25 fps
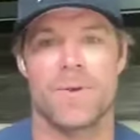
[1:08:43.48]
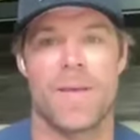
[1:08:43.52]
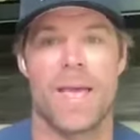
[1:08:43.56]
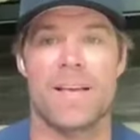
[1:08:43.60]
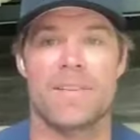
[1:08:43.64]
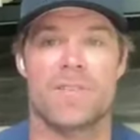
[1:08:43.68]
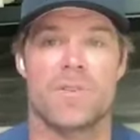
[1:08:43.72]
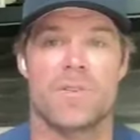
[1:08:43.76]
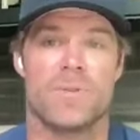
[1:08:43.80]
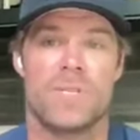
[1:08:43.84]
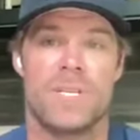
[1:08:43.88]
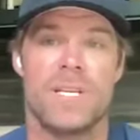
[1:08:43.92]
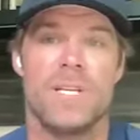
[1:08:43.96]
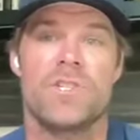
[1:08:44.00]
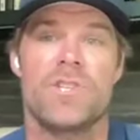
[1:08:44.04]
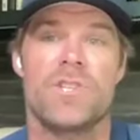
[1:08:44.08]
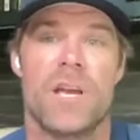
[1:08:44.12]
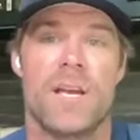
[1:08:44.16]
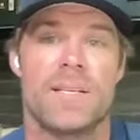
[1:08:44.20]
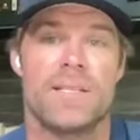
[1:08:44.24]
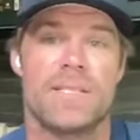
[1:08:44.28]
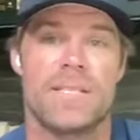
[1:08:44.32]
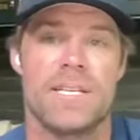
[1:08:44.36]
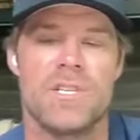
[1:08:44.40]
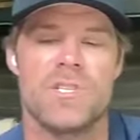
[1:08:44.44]
So yeah, so
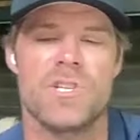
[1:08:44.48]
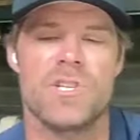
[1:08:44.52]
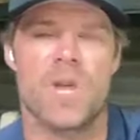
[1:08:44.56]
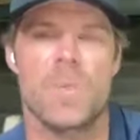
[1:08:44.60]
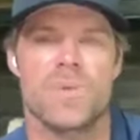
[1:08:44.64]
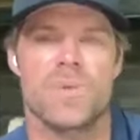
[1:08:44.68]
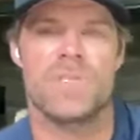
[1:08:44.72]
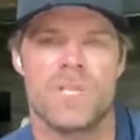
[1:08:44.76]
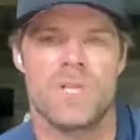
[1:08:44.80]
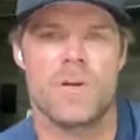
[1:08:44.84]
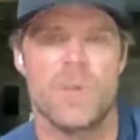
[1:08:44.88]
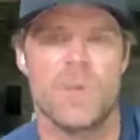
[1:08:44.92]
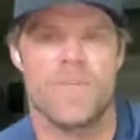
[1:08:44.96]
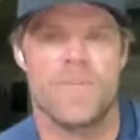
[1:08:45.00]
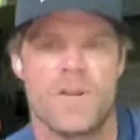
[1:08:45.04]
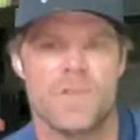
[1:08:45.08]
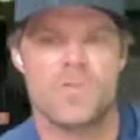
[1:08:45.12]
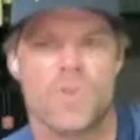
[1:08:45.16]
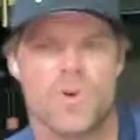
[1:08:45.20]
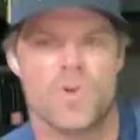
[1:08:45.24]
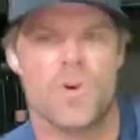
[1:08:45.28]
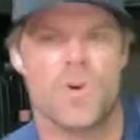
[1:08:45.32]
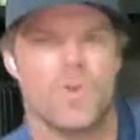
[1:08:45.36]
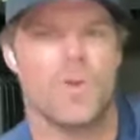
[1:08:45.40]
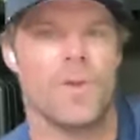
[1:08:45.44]
TJ was single
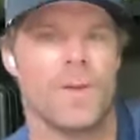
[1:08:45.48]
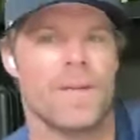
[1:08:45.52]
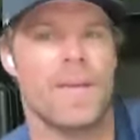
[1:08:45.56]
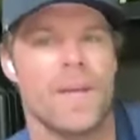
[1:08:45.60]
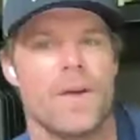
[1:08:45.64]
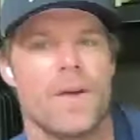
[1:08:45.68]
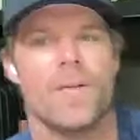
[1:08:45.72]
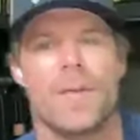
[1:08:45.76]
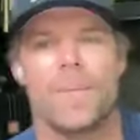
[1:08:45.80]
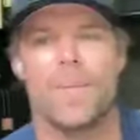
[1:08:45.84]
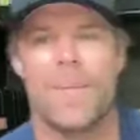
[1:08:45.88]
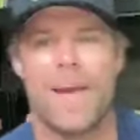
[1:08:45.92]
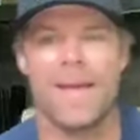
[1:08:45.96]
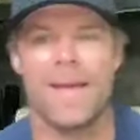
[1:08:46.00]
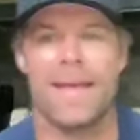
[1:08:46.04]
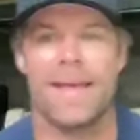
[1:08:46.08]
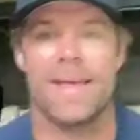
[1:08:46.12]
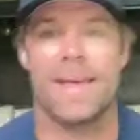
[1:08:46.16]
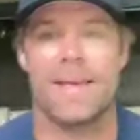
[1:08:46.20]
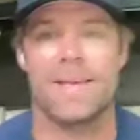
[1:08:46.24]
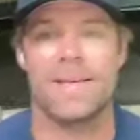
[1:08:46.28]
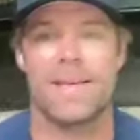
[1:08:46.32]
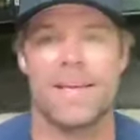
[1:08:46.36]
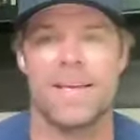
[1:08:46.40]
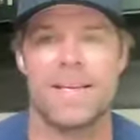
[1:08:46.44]
ventricle. He only
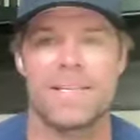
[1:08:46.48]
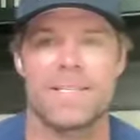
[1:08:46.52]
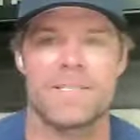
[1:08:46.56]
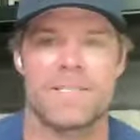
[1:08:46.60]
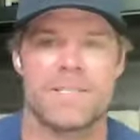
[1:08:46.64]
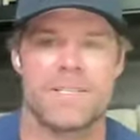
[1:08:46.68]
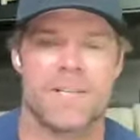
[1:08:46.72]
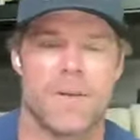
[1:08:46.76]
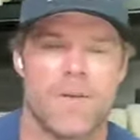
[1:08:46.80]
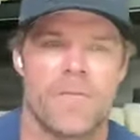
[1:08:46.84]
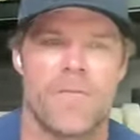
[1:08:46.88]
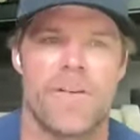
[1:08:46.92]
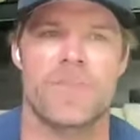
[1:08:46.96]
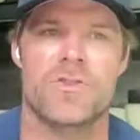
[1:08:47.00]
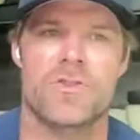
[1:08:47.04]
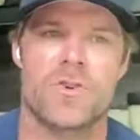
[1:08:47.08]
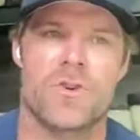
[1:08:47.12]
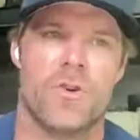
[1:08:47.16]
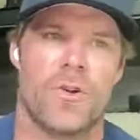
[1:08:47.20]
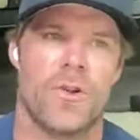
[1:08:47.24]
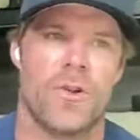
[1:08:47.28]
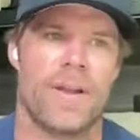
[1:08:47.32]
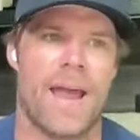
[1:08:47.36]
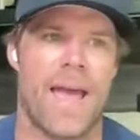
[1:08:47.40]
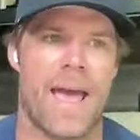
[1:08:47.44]
his single
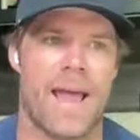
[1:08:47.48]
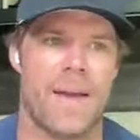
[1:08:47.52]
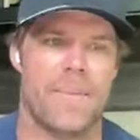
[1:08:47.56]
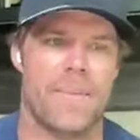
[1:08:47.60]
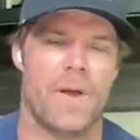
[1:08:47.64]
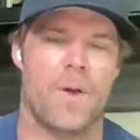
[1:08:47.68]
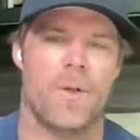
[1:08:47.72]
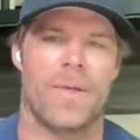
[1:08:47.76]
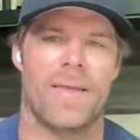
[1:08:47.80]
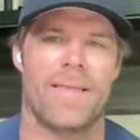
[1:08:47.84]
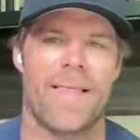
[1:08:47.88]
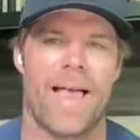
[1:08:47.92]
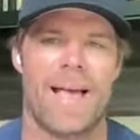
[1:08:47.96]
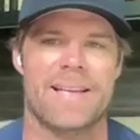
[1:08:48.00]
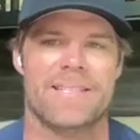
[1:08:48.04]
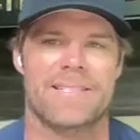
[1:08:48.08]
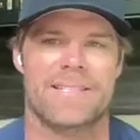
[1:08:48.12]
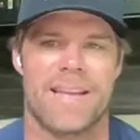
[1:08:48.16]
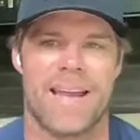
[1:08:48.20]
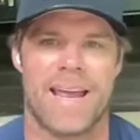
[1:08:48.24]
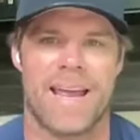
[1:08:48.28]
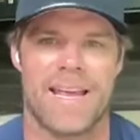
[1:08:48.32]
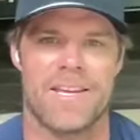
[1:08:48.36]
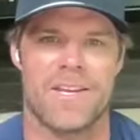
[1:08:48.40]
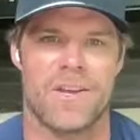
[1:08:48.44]
ventricle anatomy only
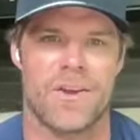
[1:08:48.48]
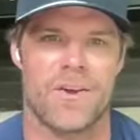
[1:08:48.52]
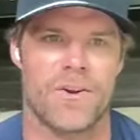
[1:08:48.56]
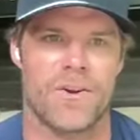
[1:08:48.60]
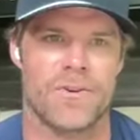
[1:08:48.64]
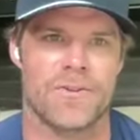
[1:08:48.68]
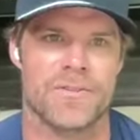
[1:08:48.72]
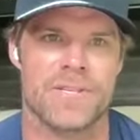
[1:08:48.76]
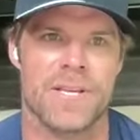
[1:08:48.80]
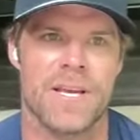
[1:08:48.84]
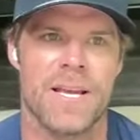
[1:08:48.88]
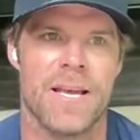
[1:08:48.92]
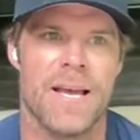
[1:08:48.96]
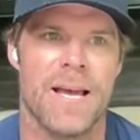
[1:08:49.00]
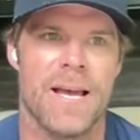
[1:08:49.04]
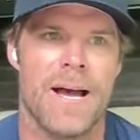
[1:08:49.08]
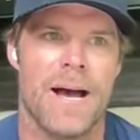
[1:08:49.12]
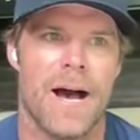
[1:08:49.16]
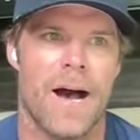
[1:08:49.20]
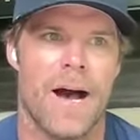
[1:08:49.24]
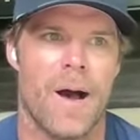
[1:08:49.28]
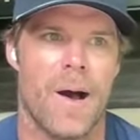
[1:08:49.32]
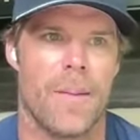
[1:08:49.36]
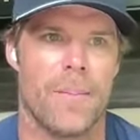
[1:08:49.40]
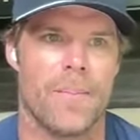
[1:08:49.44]
lasted 8 years.
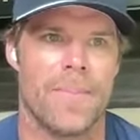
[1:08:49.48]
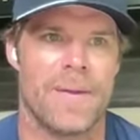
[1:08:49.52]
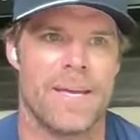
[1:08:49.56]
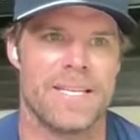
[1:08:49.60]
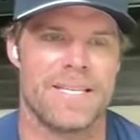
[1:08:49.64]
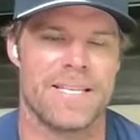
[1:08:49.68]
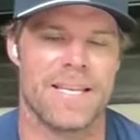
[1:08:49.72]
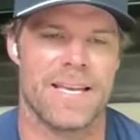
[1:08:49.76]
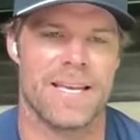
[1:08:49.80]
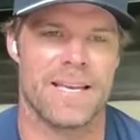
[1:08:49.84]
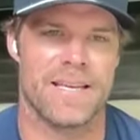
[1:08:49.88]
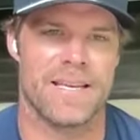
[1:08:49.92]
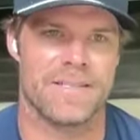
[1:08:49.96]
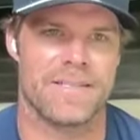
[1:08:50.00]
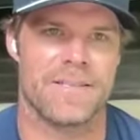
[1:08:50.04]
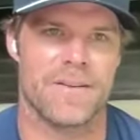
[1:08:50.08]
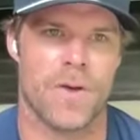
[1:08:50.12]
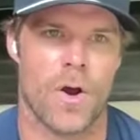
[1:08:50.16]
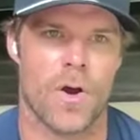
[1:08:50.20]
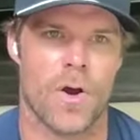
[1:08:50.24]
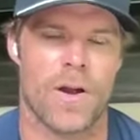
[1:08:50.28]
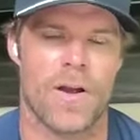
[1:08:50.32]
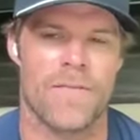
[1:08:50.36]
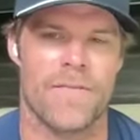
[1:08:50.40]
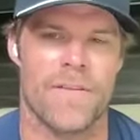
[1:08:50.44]
His
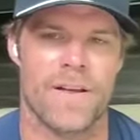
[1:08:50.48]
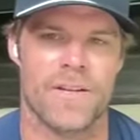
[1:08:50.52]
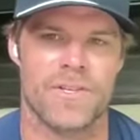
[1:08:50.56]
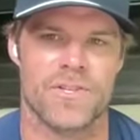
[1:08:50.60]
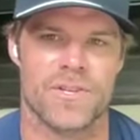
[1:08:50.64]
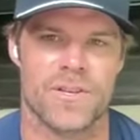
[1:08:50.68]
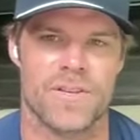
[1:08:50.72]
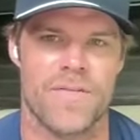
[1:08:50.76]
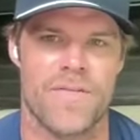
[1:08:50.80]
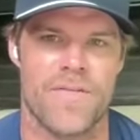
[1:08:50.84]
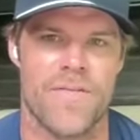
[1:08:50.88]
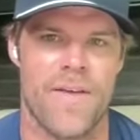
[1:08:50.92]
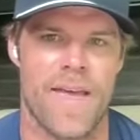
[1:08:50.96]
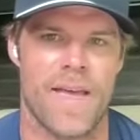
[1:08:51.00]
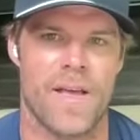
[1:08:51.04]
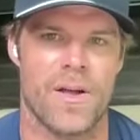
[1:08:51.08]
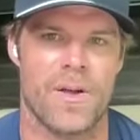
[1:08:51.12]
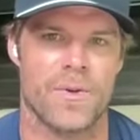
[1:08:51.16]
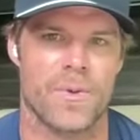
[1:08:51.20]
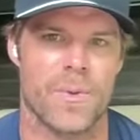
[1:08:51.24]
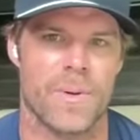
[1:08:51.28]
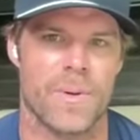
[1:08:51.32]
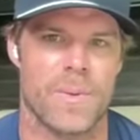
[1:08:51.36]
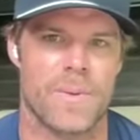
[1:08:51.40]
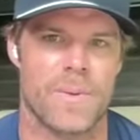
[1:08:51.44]
heart eventually
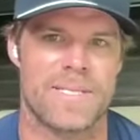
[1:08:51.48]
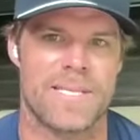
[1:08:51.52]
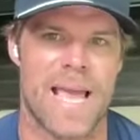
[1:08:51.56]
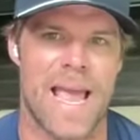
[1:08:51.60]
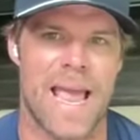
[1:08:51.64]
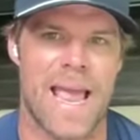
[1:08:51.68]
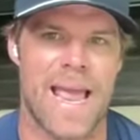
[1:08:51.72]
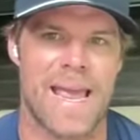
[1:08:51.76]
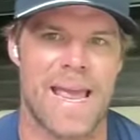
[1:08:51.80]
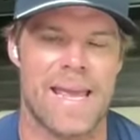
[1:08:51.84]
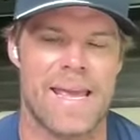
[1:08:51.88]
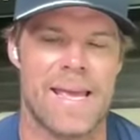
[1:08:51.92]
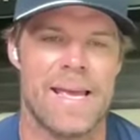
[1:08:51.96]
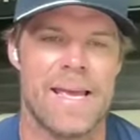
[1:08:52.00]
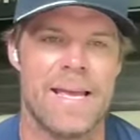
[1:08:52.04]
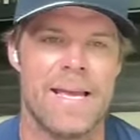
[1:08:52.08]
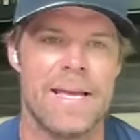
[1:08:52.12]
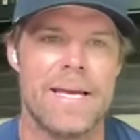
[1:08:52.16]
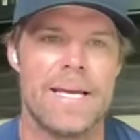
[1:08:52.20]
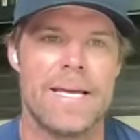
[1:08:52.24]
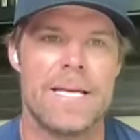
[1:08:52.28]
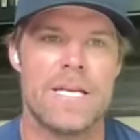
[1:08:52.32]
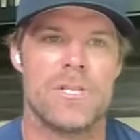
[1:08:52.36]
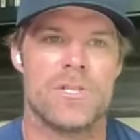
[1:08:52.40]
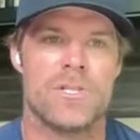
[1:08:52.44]
failed when he was 8.
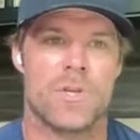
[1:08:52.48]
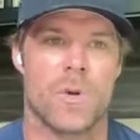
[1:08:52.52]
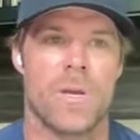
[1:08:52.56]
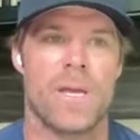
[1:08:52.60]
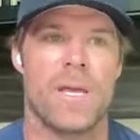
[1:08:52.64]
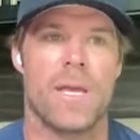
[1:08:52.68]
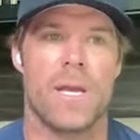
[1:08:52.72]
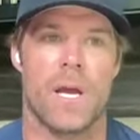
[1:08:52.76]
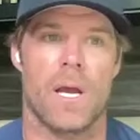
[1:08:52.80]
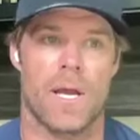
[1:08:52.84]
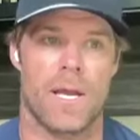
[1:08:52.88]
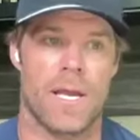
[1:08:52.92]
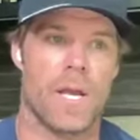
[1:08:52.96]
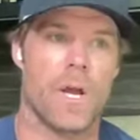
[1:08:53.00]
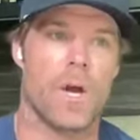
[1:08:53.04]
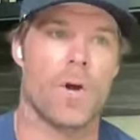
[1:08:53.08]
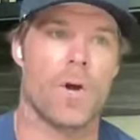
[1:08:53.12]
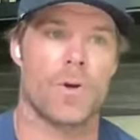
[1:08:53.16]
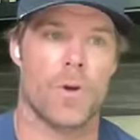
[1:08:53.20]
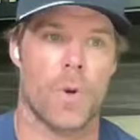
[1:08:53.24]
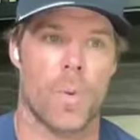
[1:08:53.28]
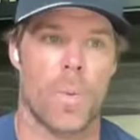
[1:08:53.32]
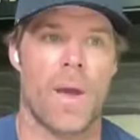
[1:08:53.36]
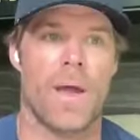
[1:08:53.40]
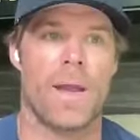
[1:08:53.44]
So he
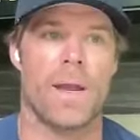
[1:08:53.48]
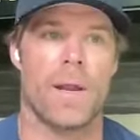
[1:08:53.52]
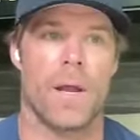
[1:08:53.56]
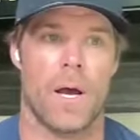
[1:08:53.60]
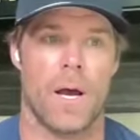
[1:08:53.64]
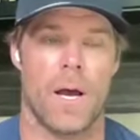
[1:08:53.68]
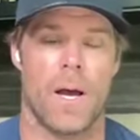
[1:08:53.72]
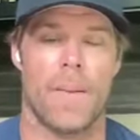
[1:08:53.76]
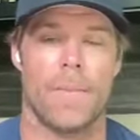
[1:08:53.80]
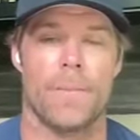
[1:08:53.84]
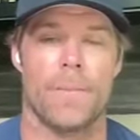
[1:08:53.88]
underwent